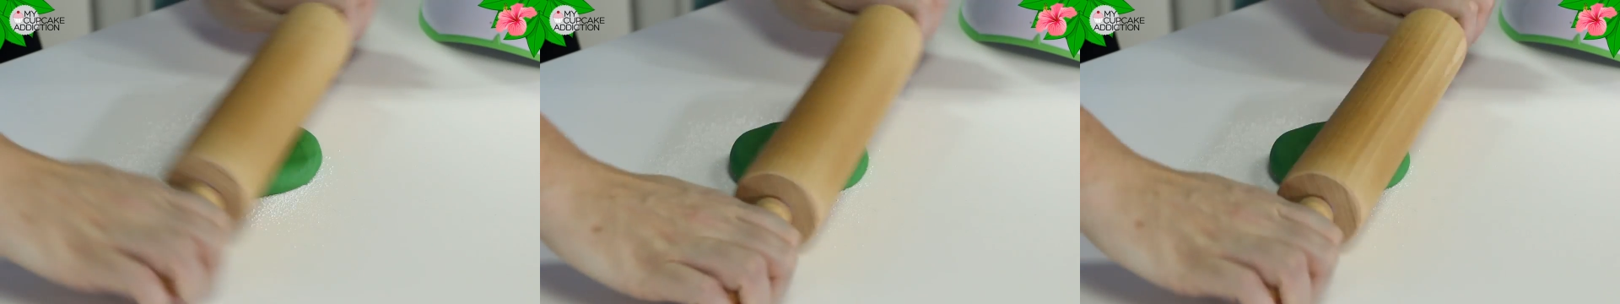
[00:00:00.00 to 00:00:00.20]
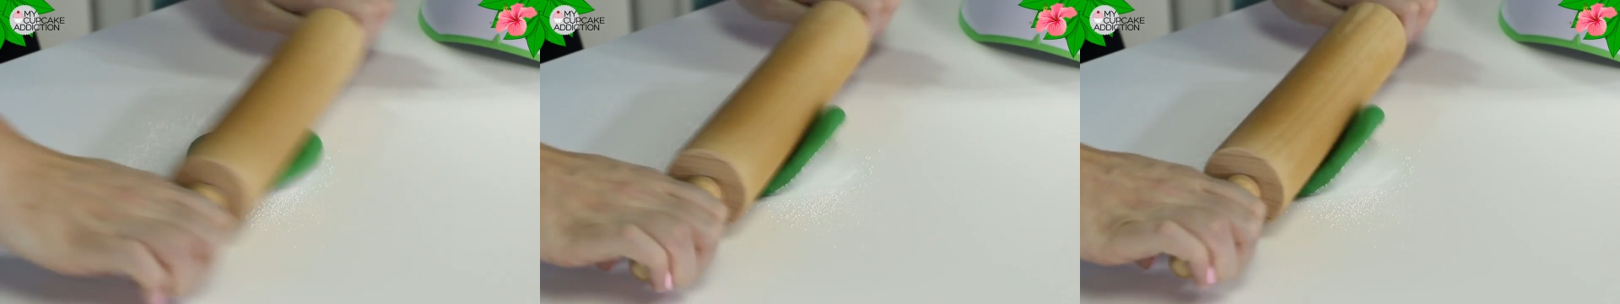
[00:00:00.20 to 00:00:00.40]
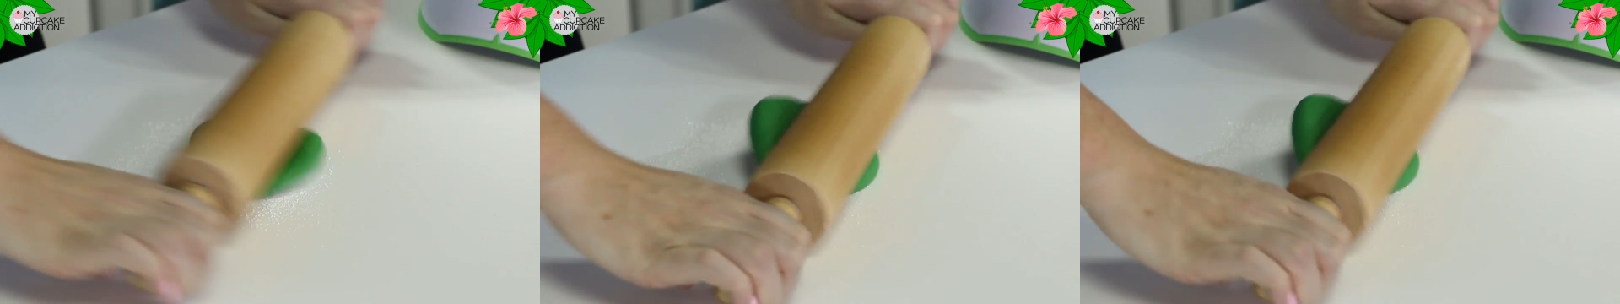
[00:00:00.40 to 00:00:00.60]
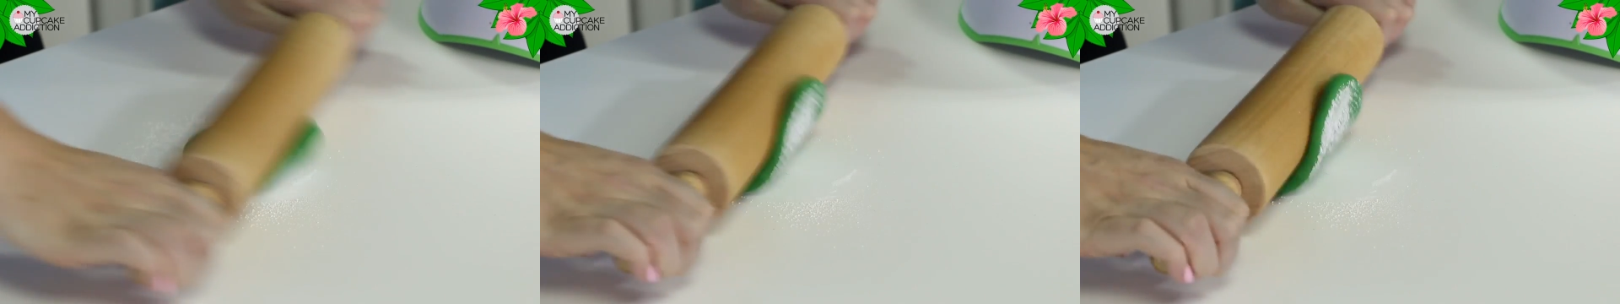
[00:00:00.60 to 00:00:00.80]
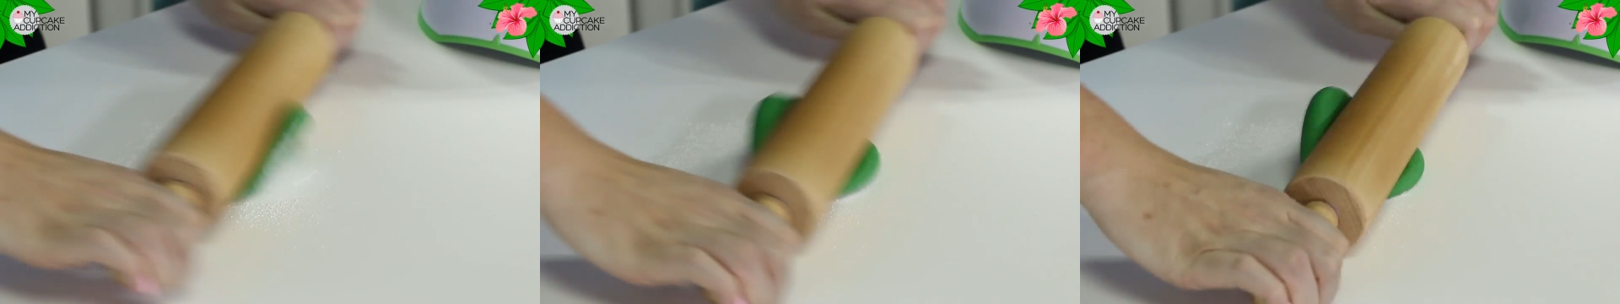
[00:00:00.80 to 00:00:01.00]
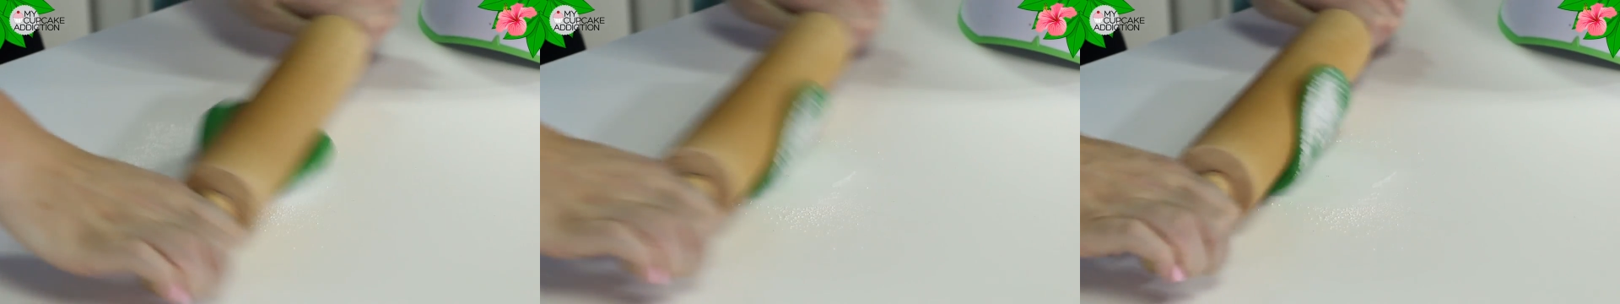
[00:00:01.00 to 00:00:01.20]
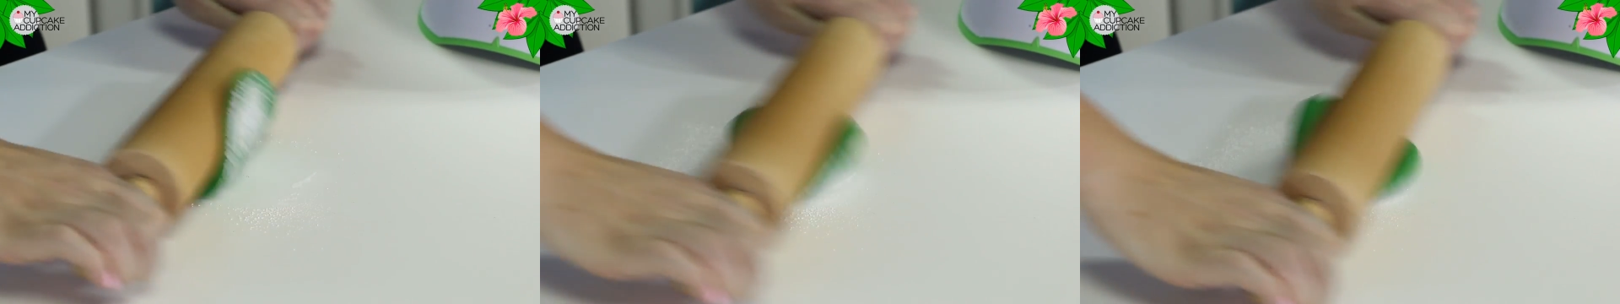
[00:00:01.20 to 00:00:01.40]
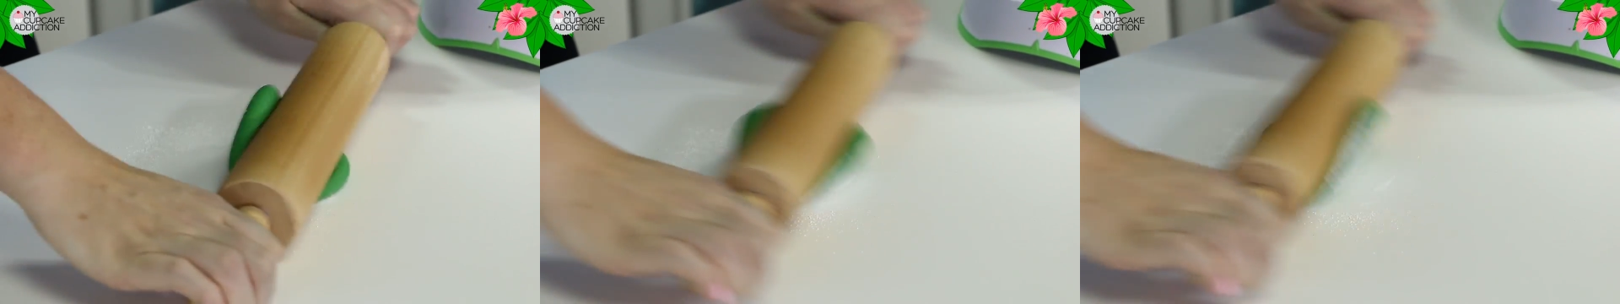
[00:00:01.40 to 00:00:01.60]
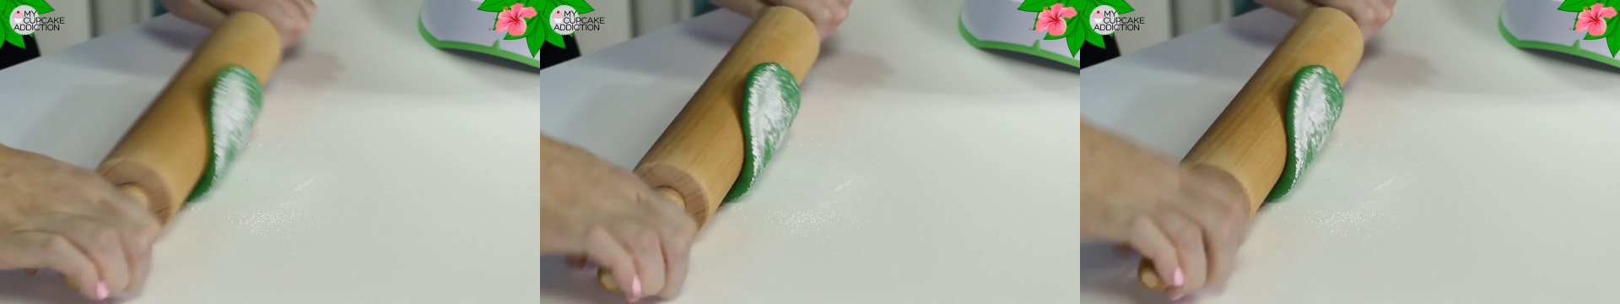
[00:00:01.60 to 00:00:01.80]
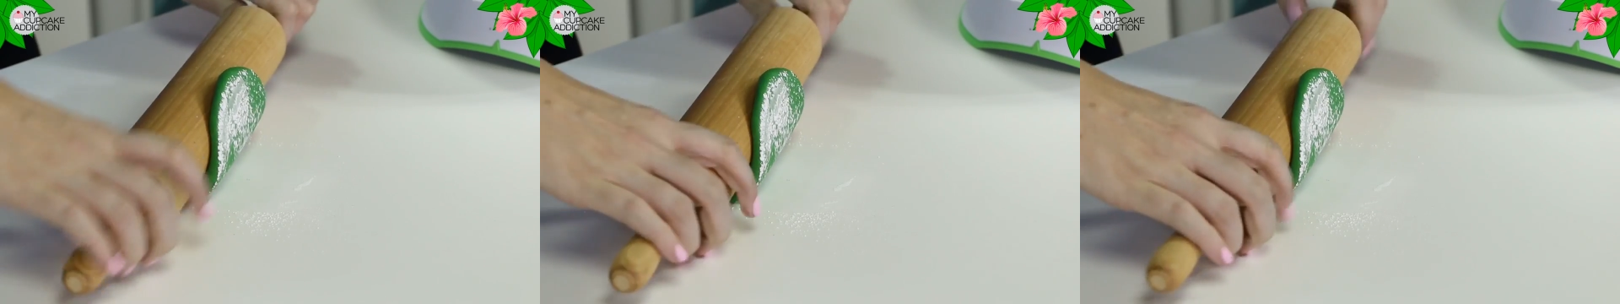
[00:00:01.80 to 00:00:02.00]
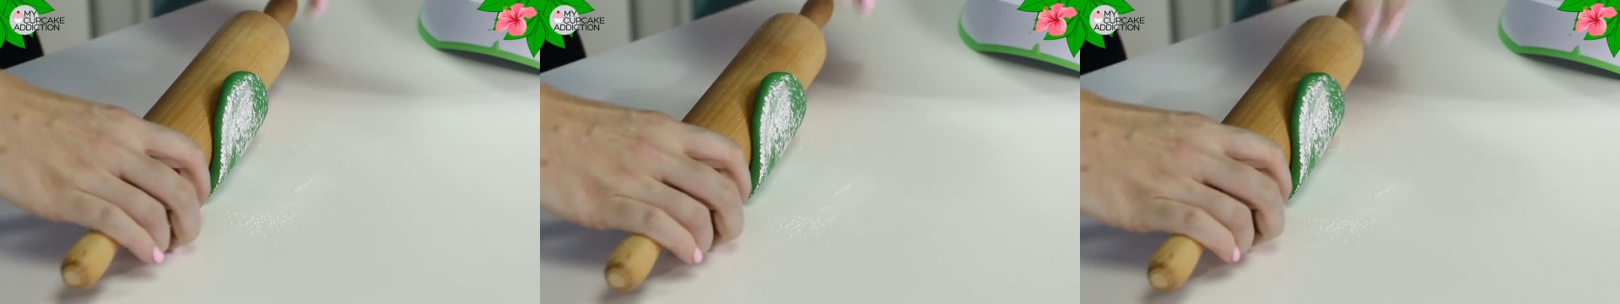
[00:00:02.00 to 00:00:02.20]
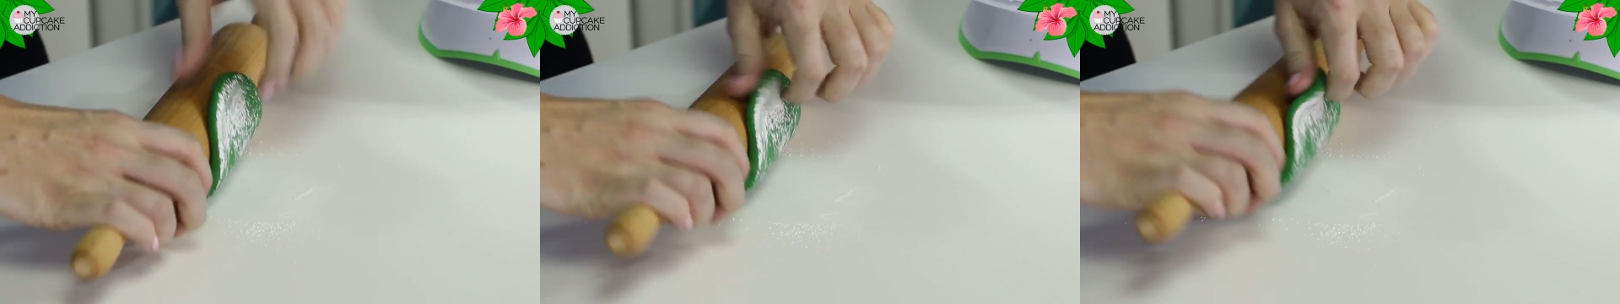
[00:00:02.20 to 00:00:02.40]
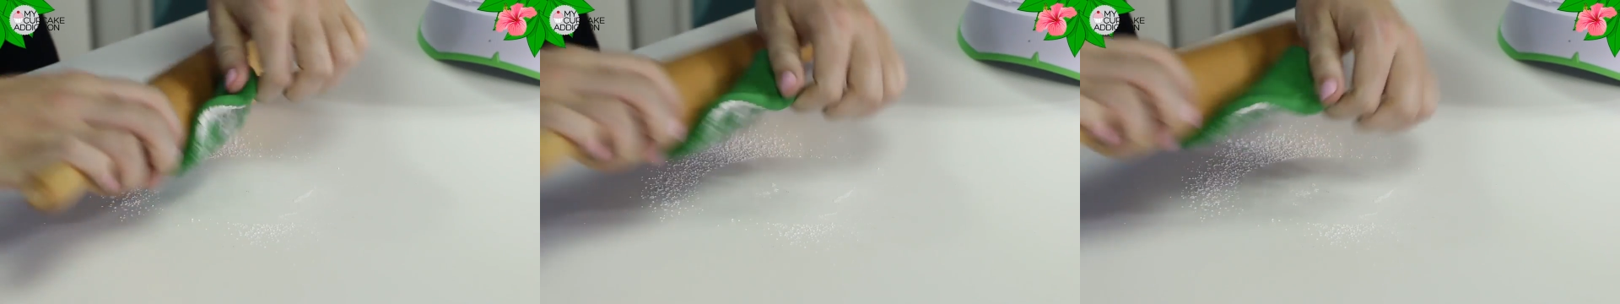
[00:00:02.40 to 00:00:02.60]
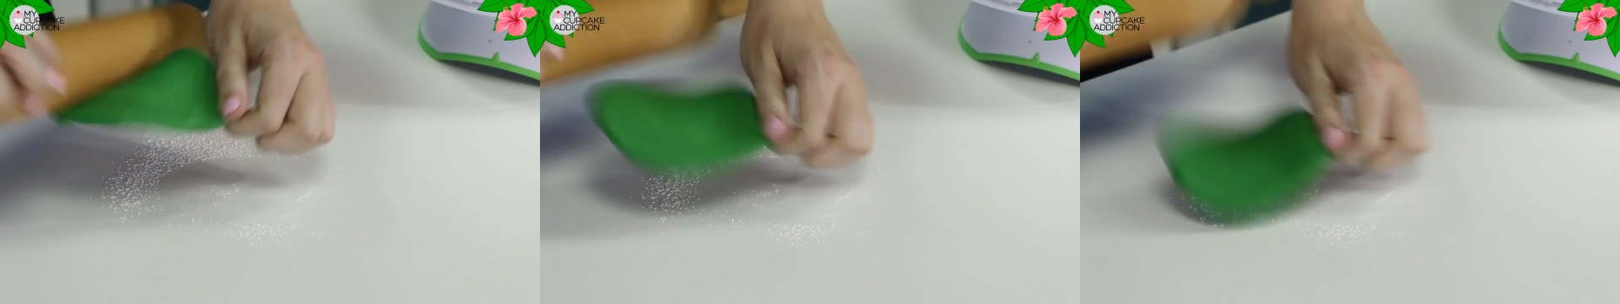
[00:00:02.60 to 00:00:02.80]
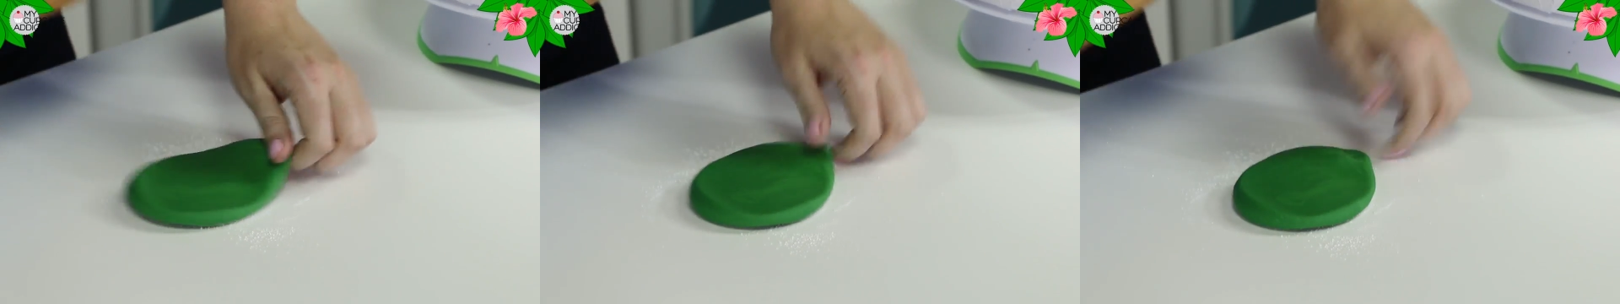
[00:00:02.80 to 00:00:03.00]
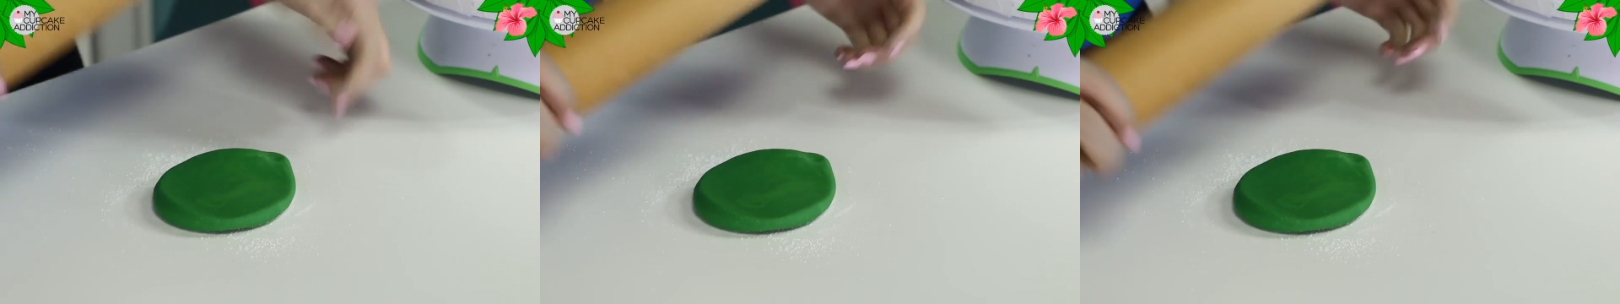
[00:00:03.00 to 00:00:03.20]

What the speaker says: Nobody's mouth can be seen.